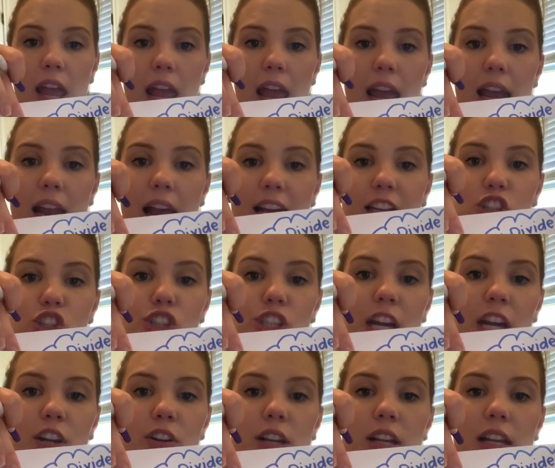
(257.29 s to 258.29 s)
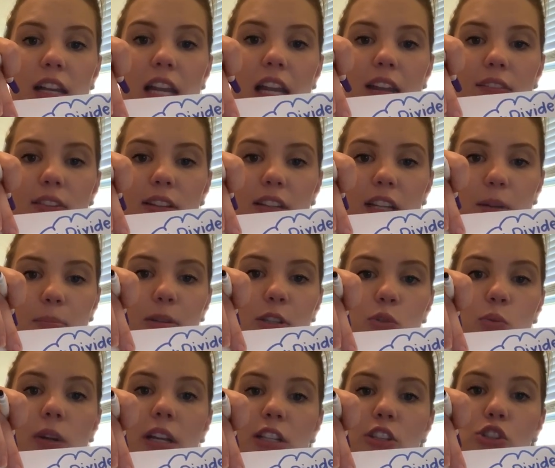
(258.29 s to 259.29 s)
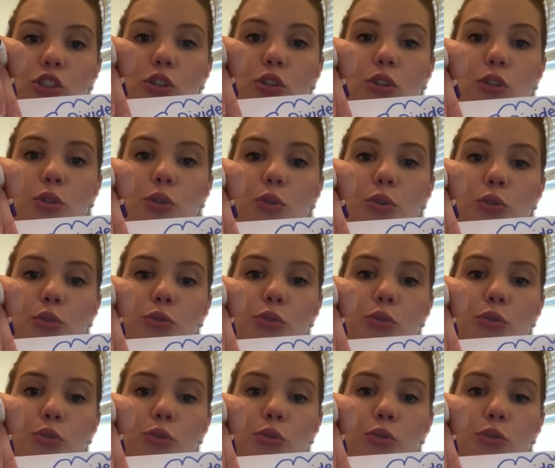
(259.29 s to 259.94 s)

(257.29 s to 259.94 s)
and I shared it evenly between two